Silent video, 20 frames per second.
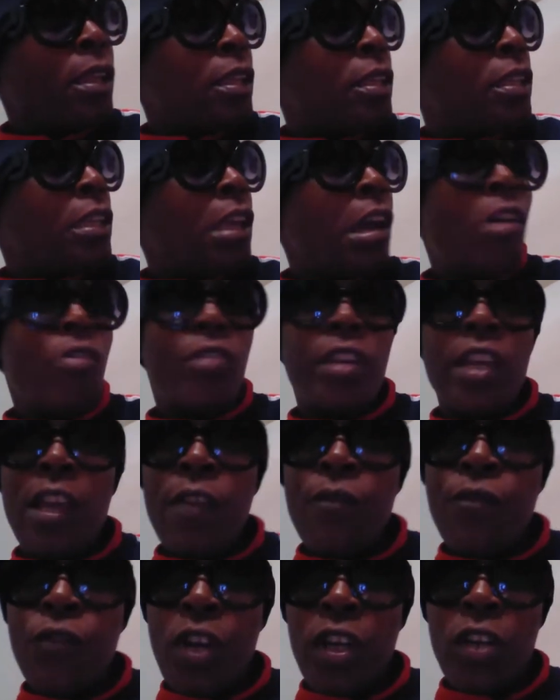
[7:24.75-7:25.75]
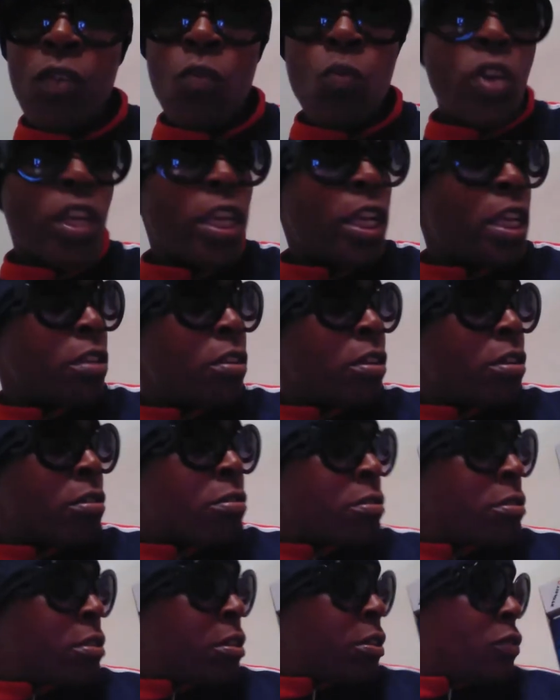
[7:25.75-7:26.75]
y'all can't fucking win, nigga.
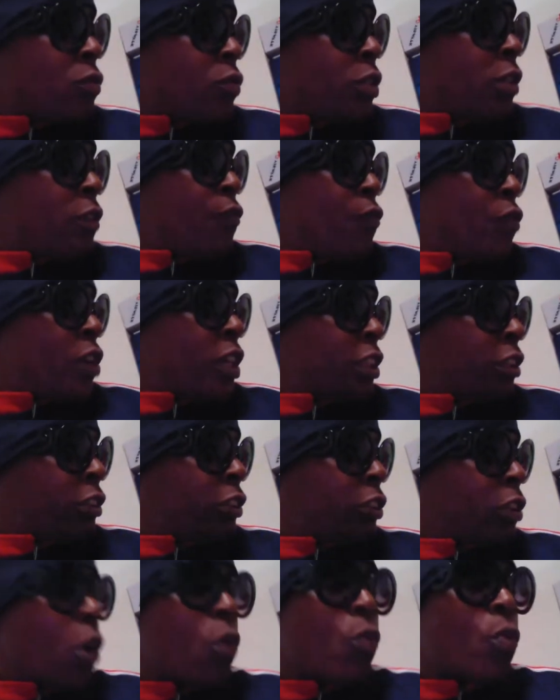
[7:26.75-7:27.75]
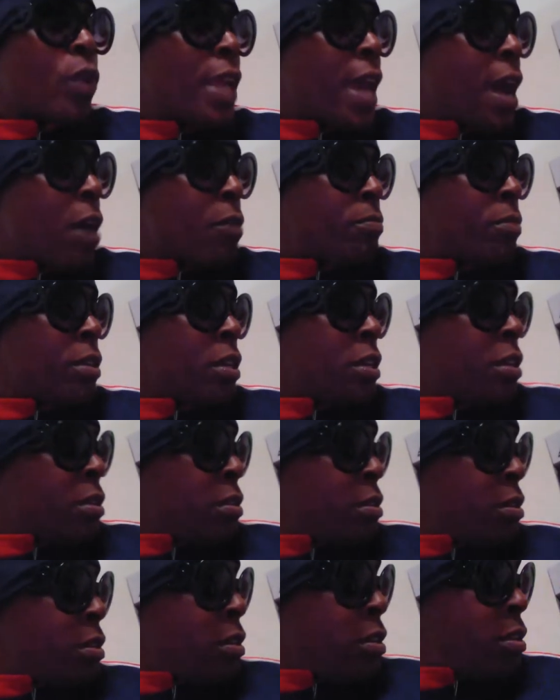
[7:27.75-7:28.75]
Real fucking talk without me.
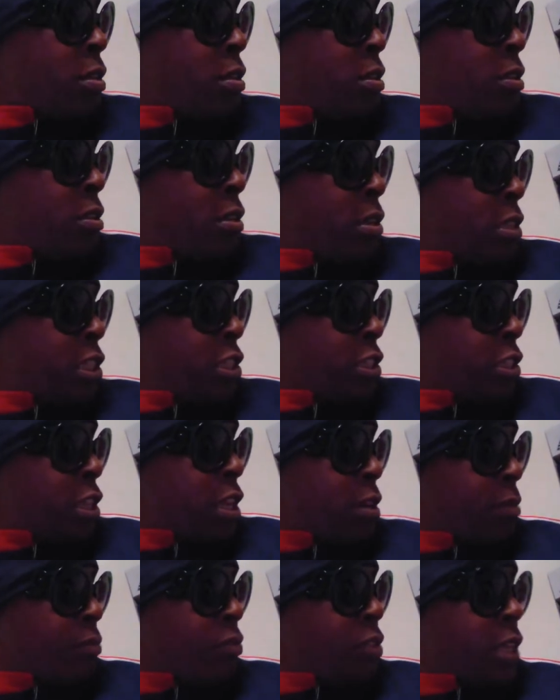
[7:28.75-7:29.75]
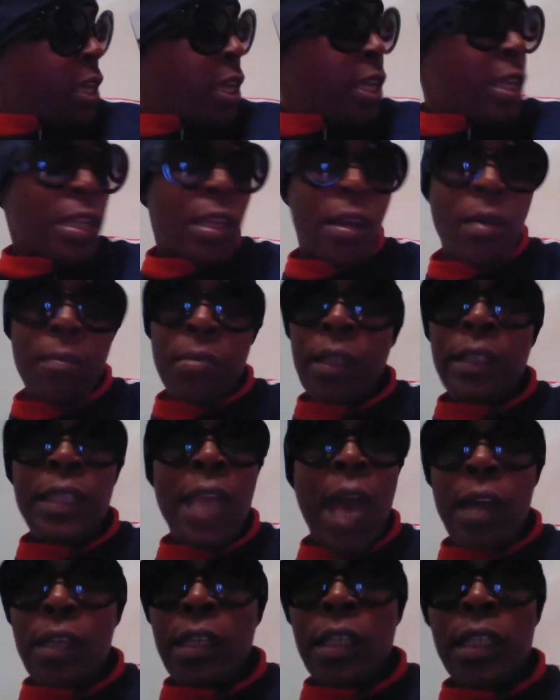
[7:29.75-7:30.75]
You understand what I'm saying? And I'm
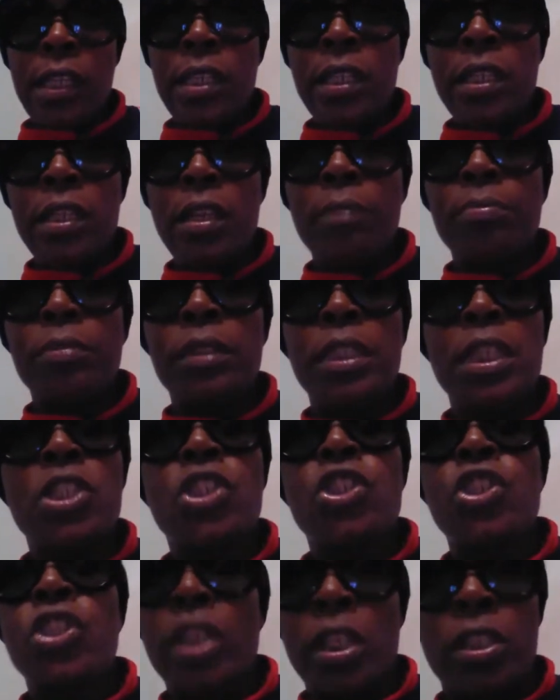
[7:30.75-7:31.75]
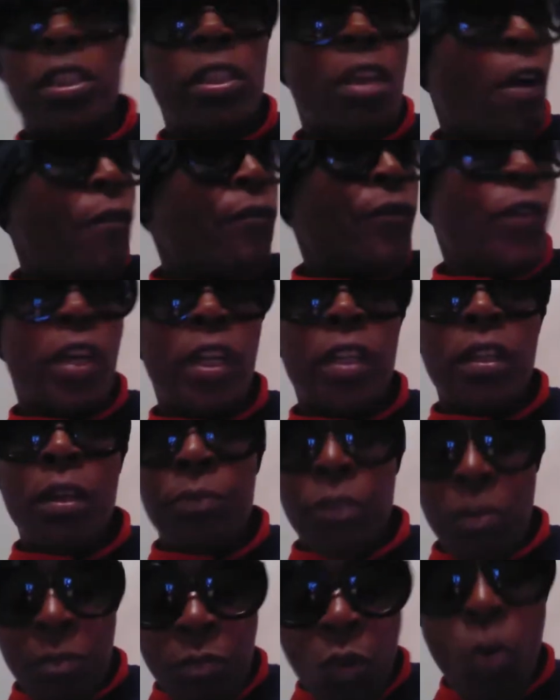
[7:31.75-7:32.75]
not cleaning up this shit y'all fucking
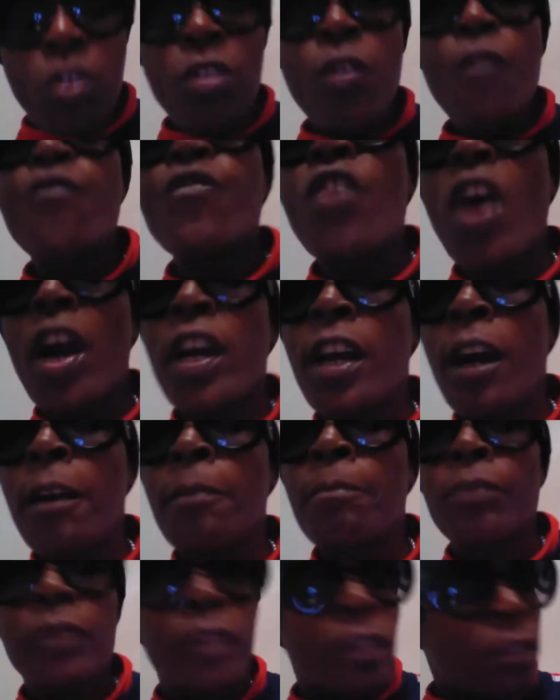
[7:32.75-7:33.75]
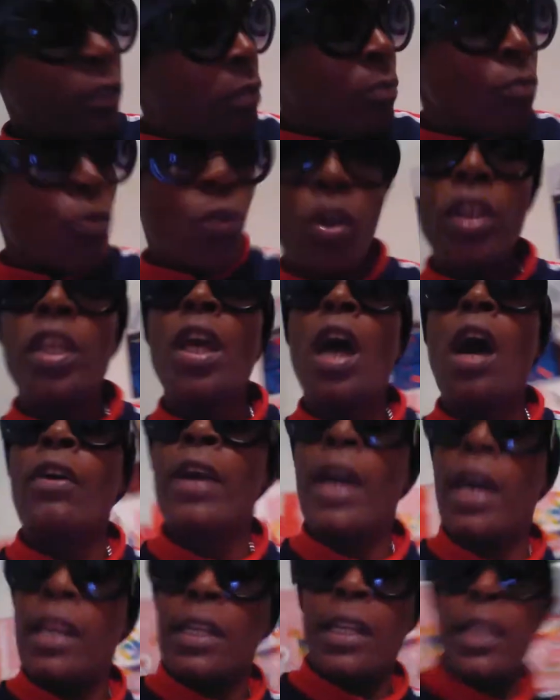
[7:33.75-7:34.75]
up. The more you fuck up, the more y'all
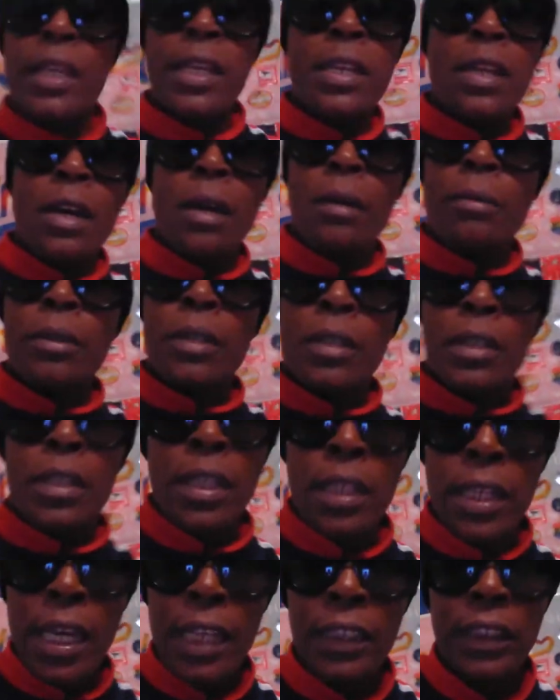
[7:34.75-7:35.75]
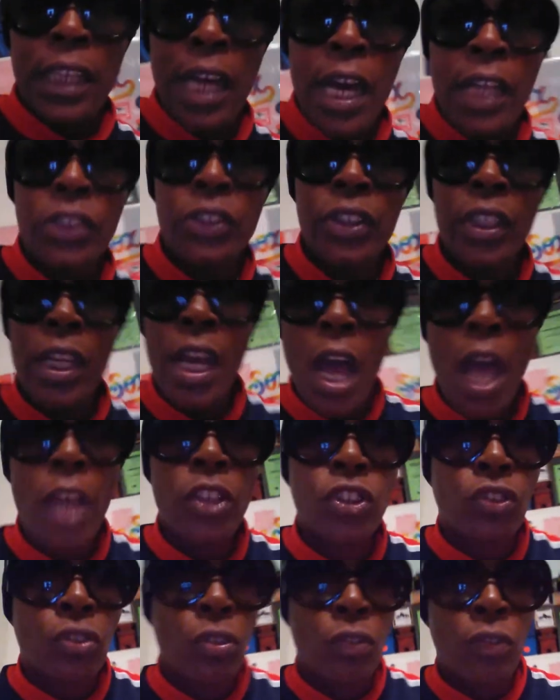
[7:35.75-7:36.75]
gotta clean up. And that's the honest to
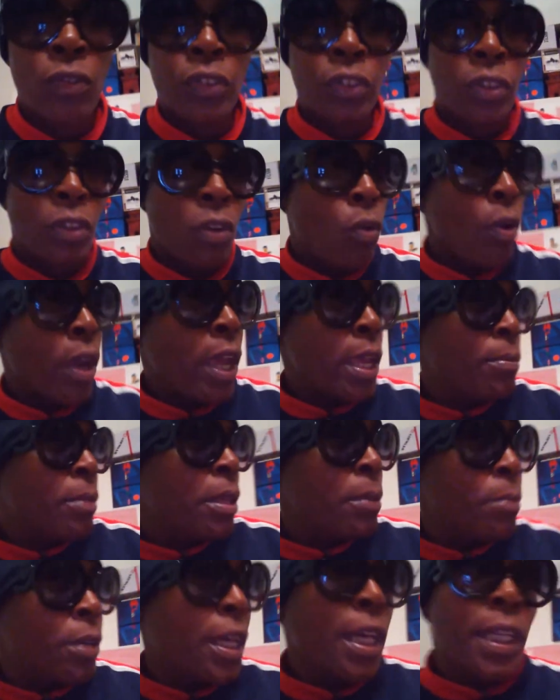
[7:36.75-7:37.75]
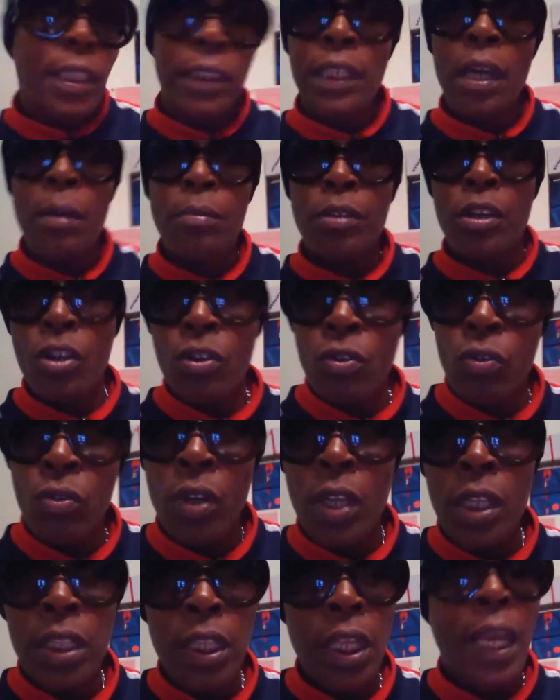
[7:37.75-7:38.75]
God's truth. So don't hate me because I'm cool.
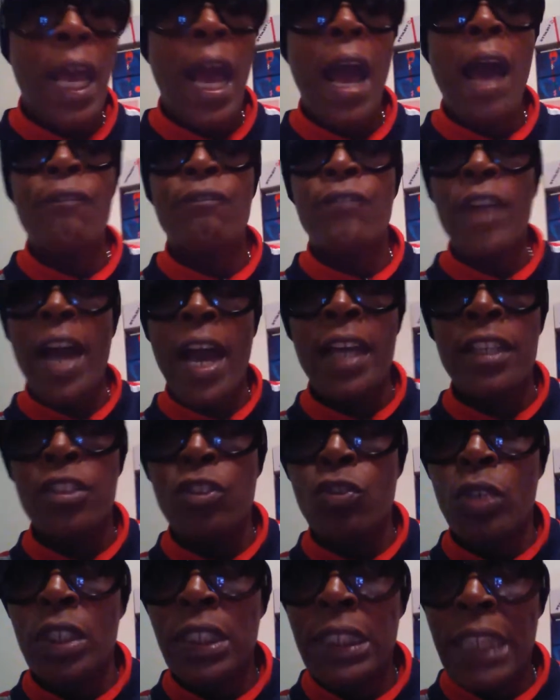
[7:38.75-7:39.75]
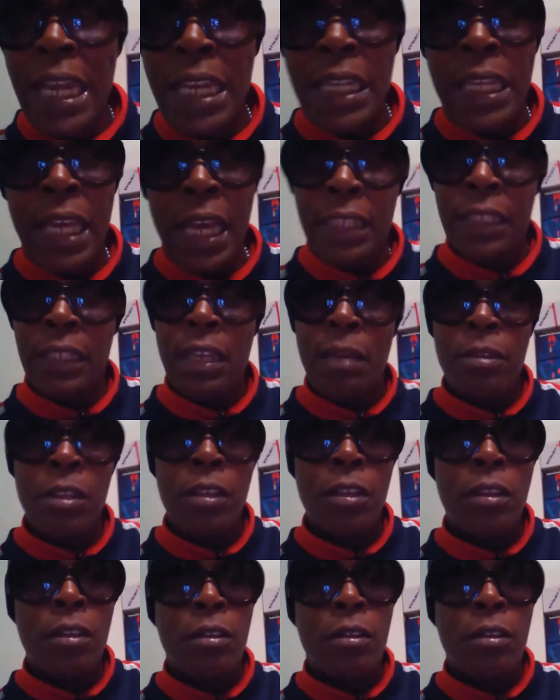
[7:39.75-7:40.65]
Nigga, I'll find you a date, goddammit.